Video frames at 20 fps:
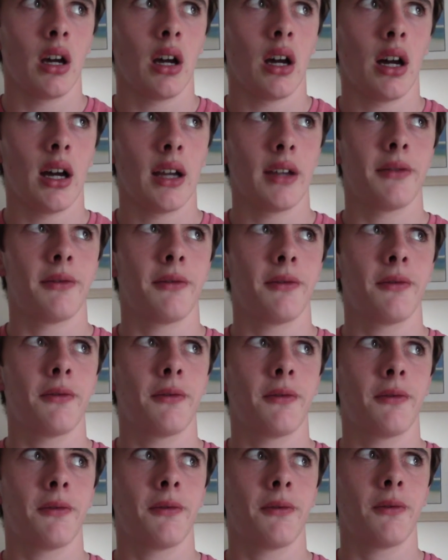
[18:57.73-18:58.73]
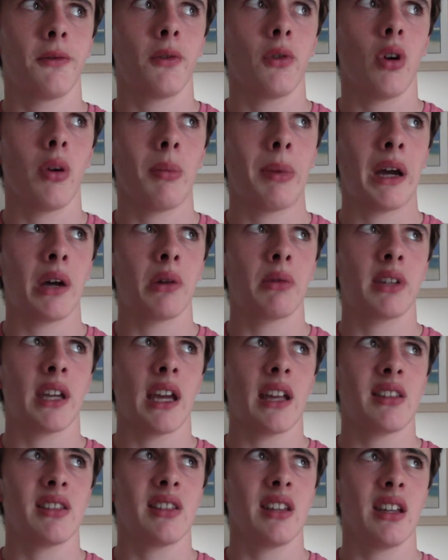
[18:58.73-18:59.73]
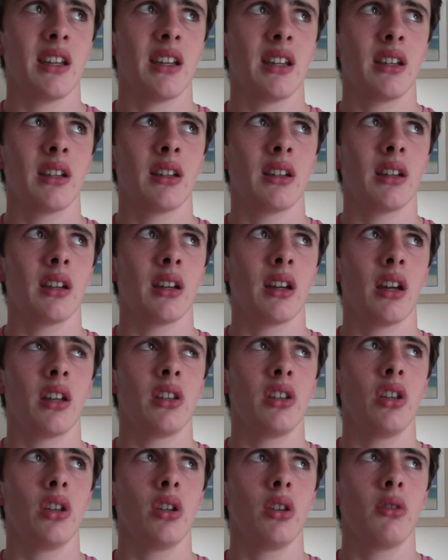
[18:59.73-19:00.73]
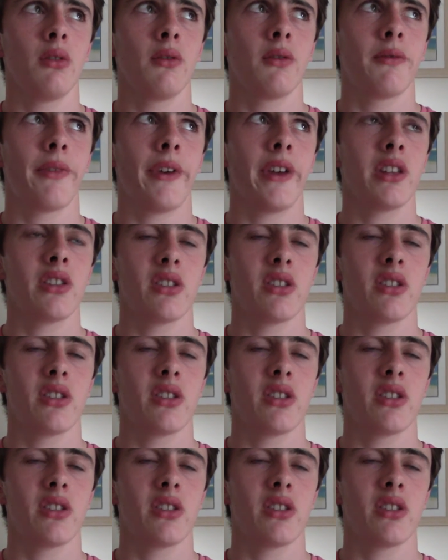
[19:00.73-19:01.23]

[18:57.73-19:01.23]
I thought about getting a new thing